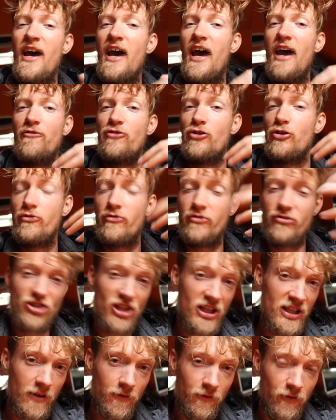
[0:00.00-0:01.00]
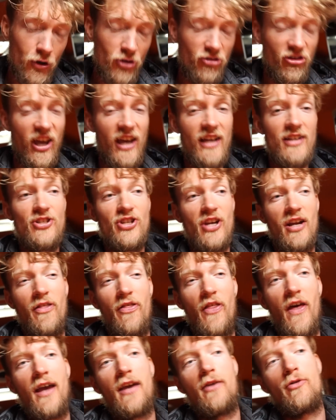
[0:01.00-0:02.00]
If you've seen the footage and
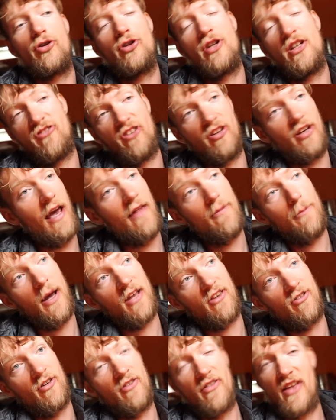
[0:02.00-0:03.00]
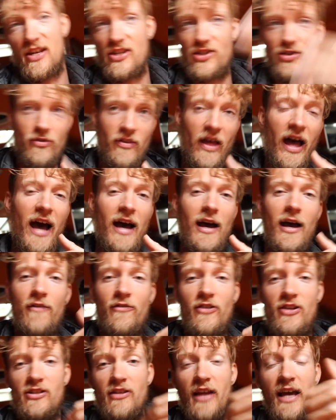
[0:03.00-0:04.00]
think you need to get better at this or that, if
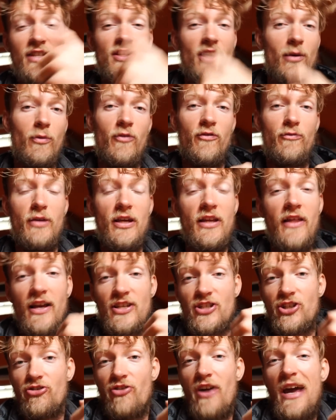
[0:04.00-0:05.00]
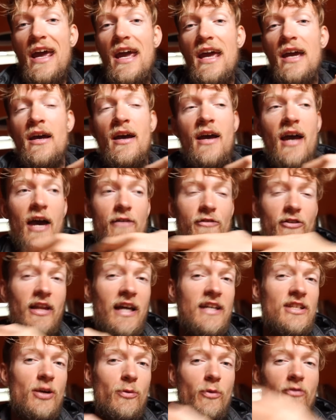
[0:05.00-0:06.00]
it lines up with me, that's great. If it
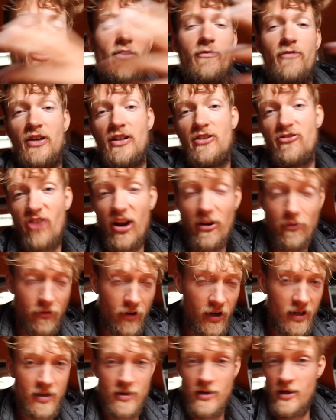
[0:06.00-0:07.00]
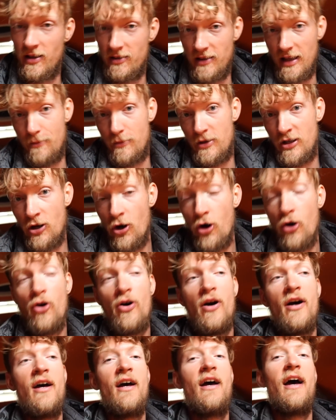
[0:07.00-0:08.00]
lines up with something different, let me know.
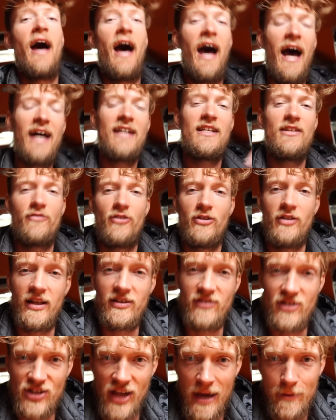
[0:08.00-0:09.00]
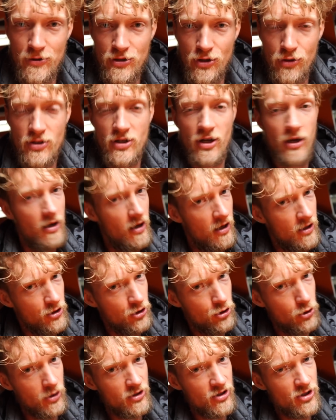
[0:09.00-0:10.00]
And if you like this episode,
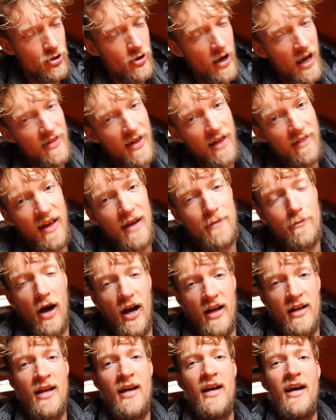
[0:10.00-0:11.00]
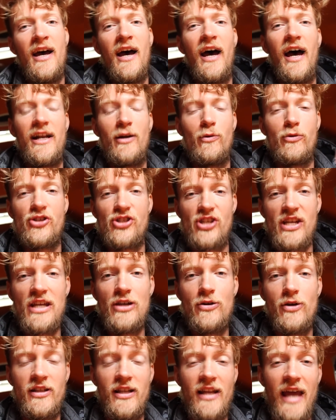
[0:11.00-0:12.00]
you know what to do, hit that like button. And I will see
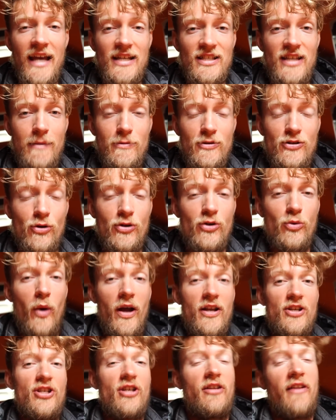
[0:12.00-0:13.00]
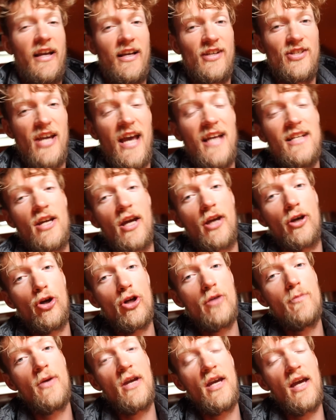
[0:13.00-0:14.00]
you in the next episode, which, like I said, it
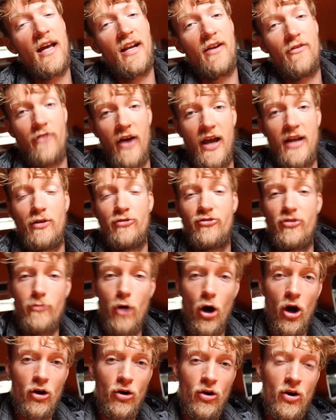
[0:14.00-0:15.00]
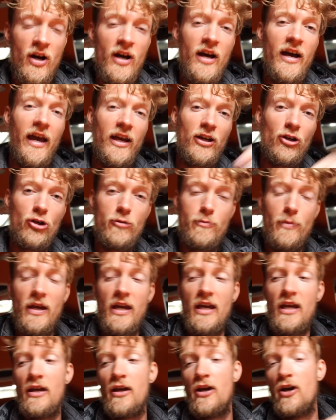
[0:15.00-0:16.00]
could be in a final tomorrow. It could
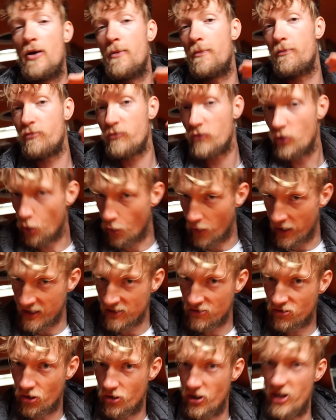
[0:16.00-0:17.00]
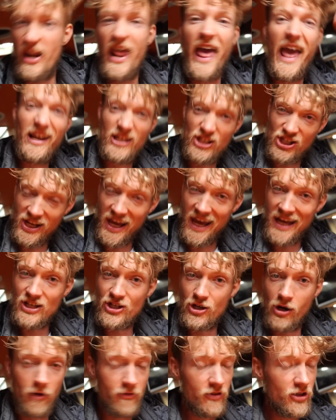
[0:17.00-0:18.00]
be going to the next stage
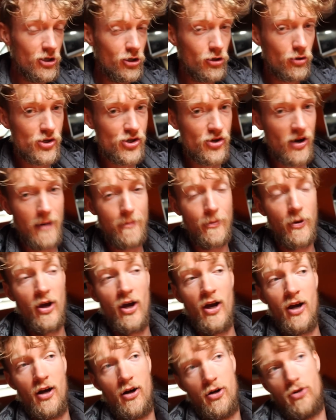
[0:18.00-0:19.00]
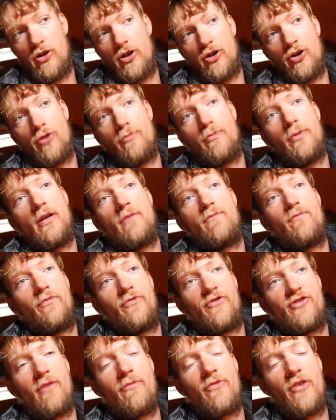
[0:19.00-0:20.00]
of the Euro trip, or it could be
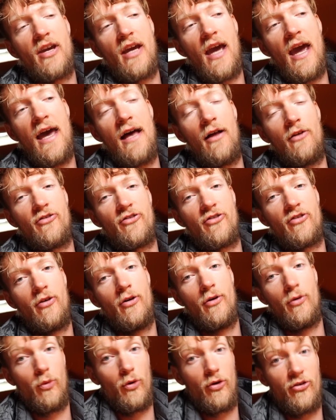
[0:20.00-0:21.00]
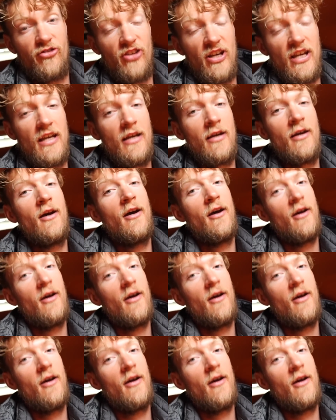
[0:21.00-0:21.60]
something else. We'll see.